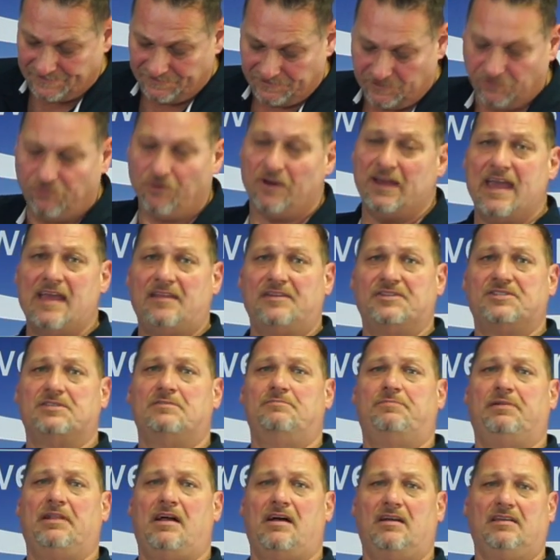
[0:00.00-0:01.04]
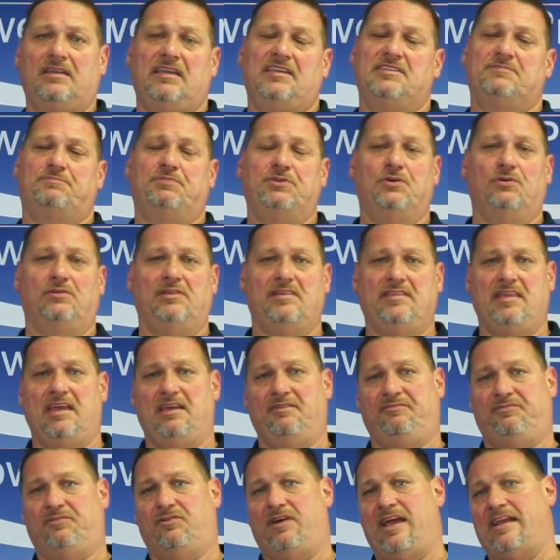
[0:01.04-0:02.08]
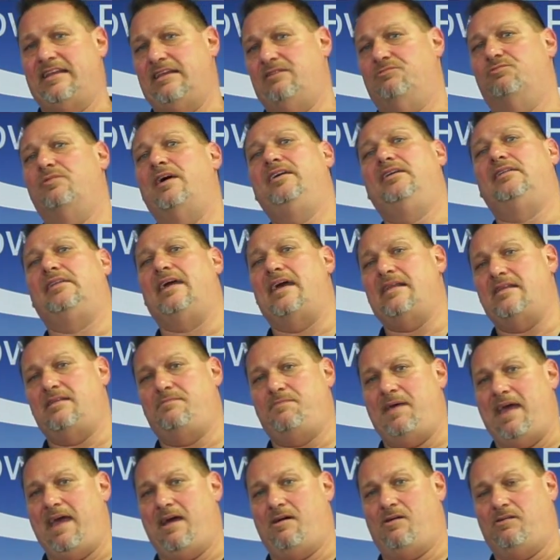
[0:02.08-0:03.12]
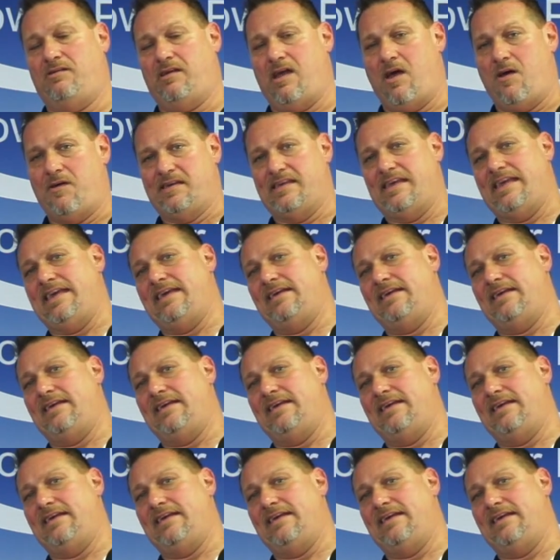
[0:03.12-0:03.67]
The gray Anderson plug is purely there for any regulated power going